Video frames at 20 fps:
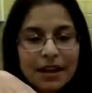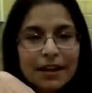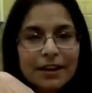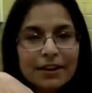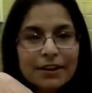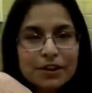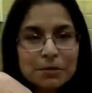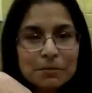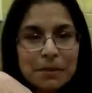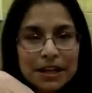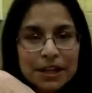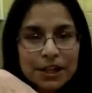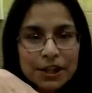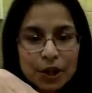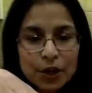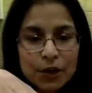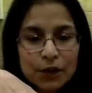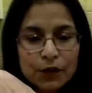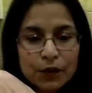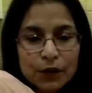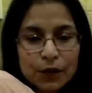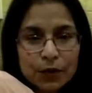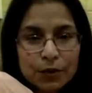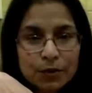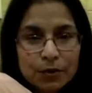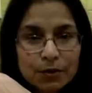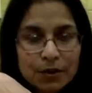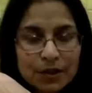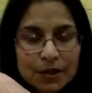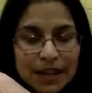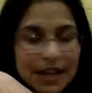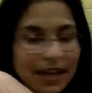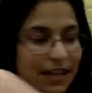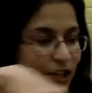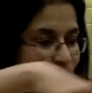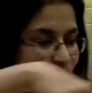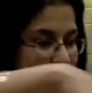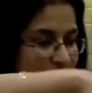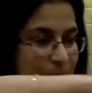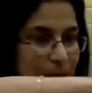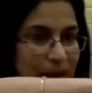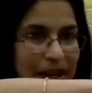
here's my tofu that I just